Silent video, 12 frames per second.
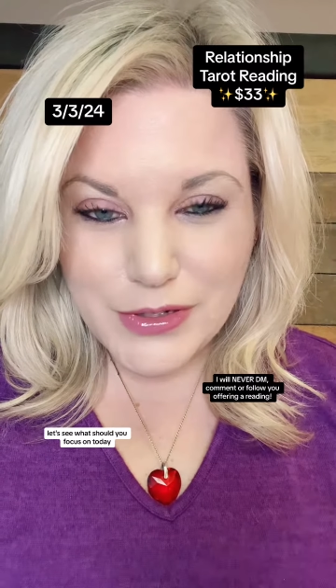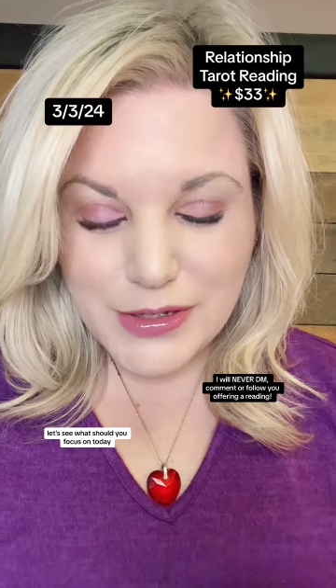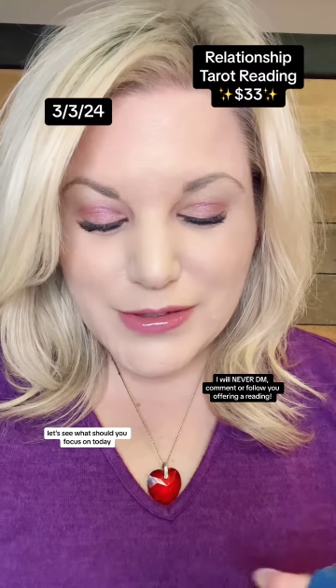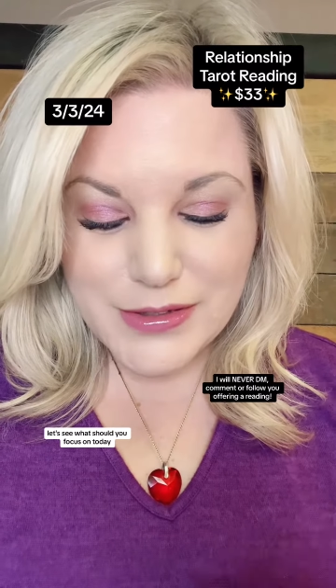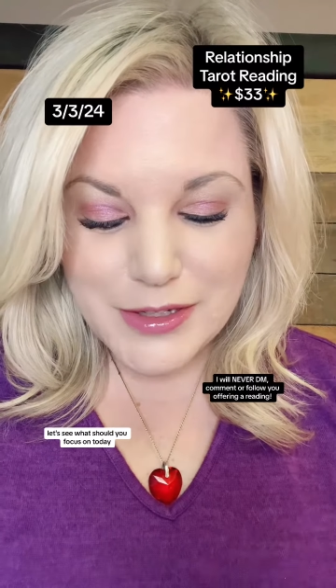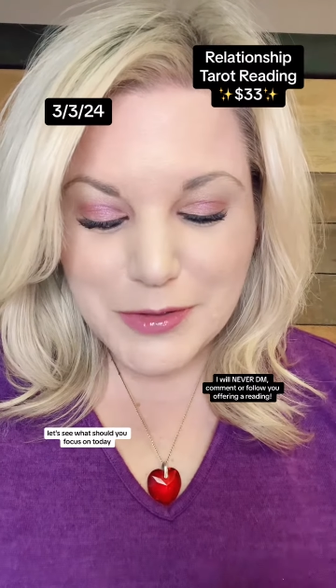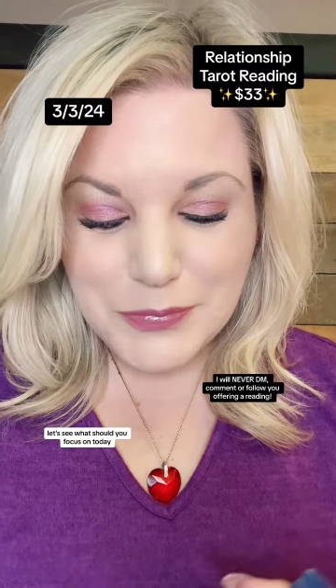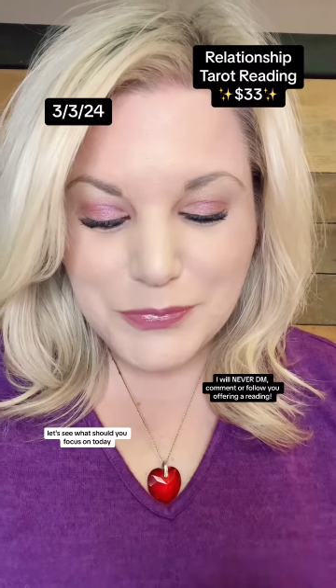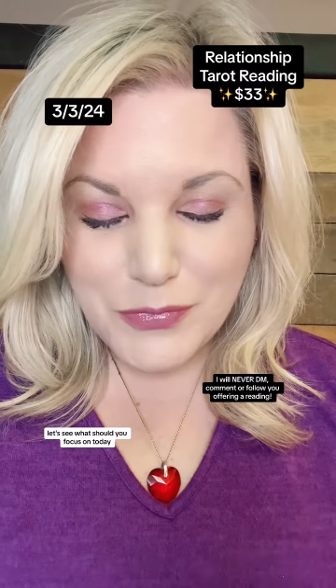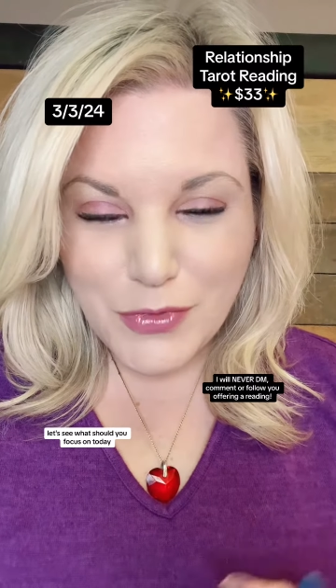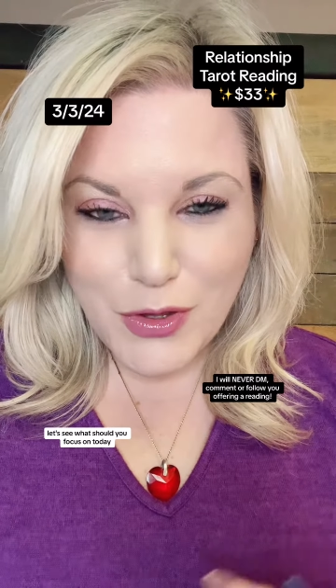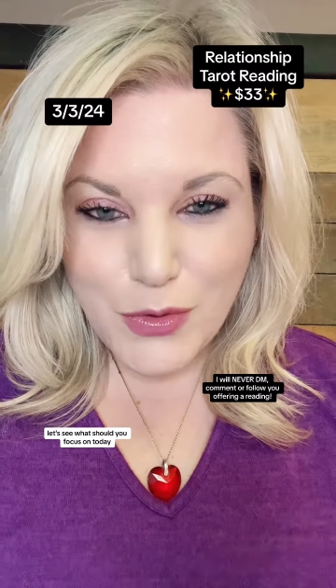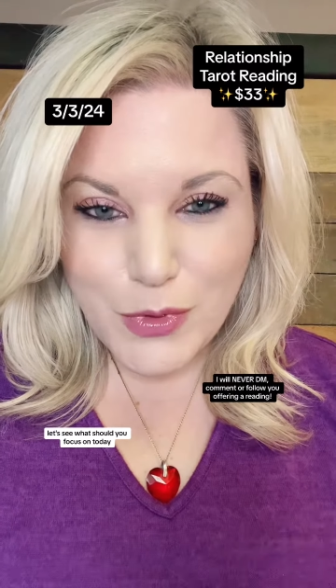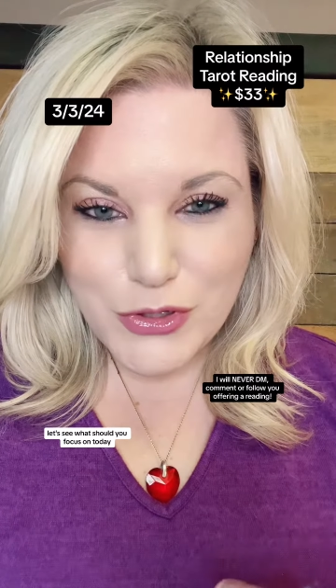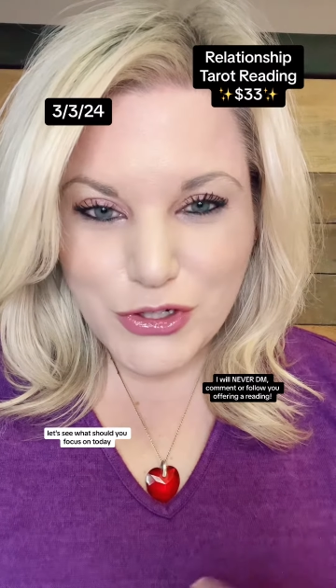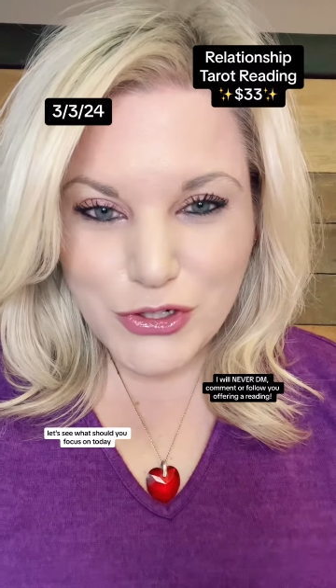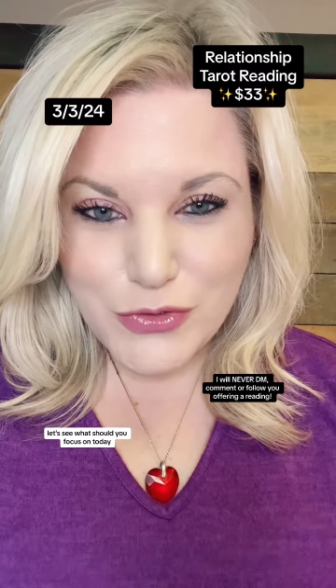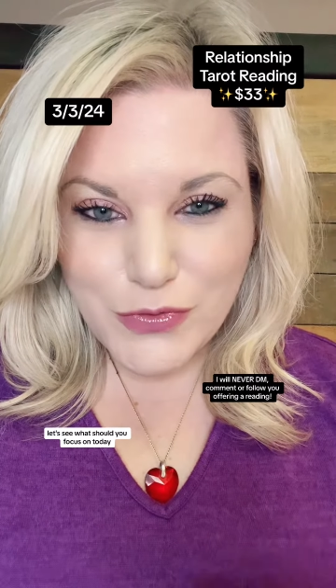Let's see. What
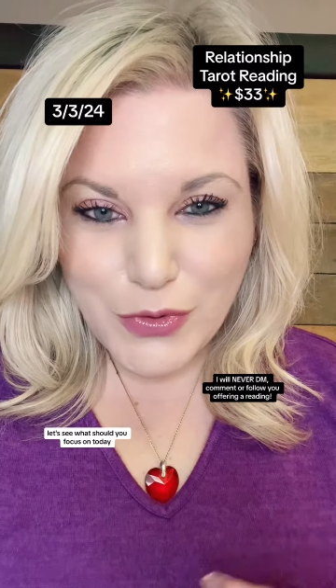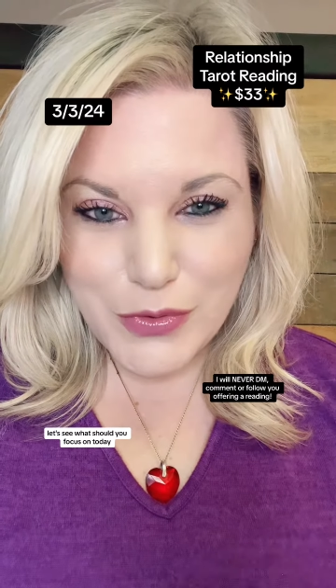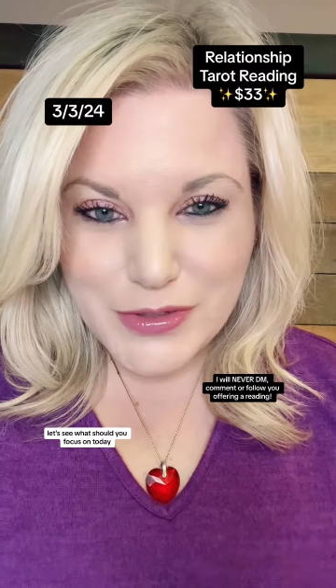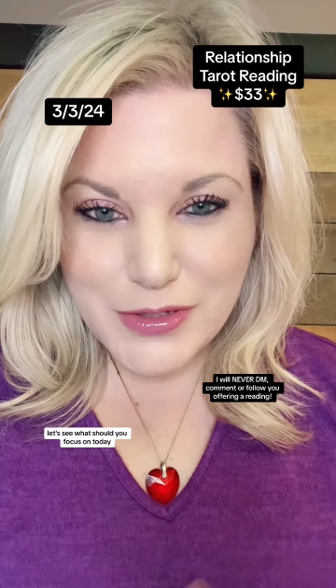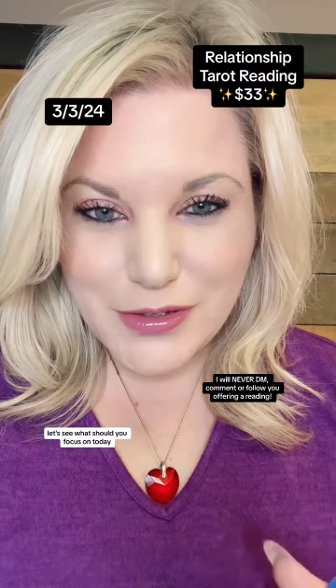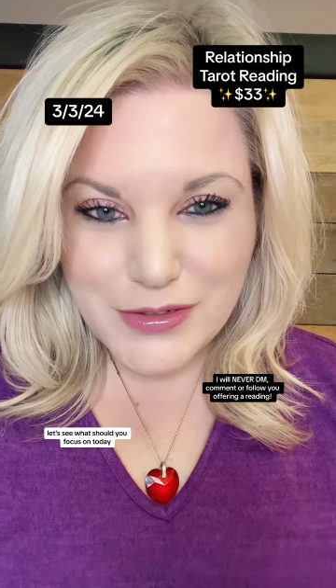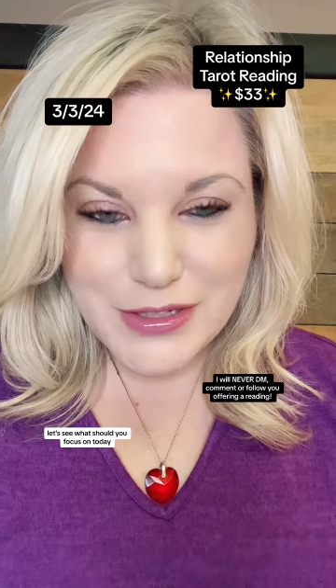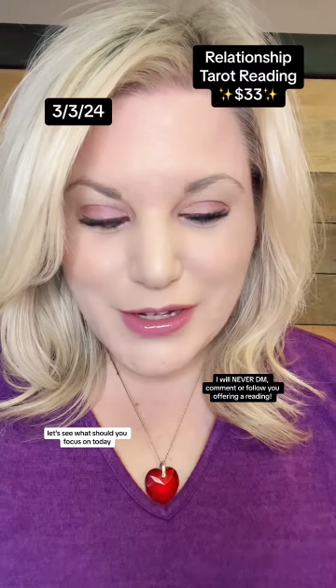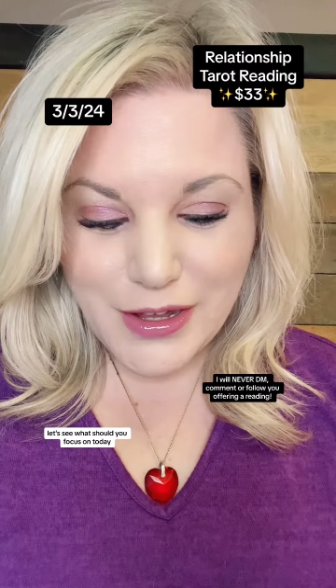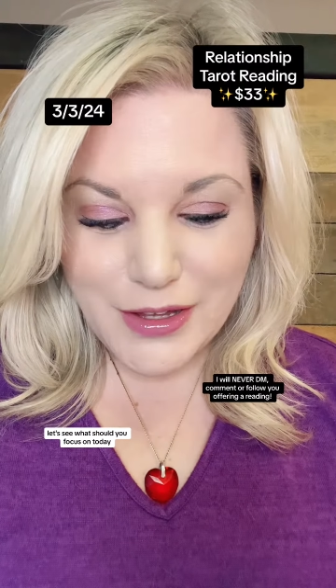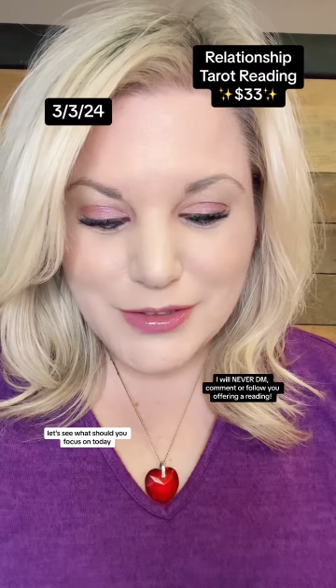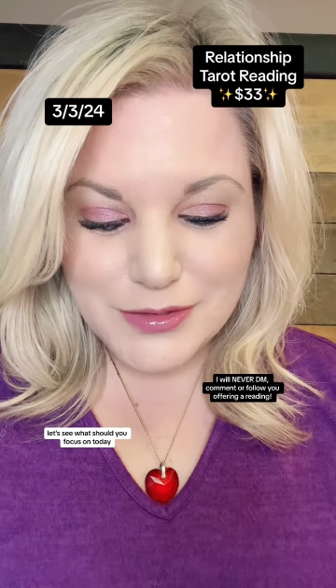should you focus on today?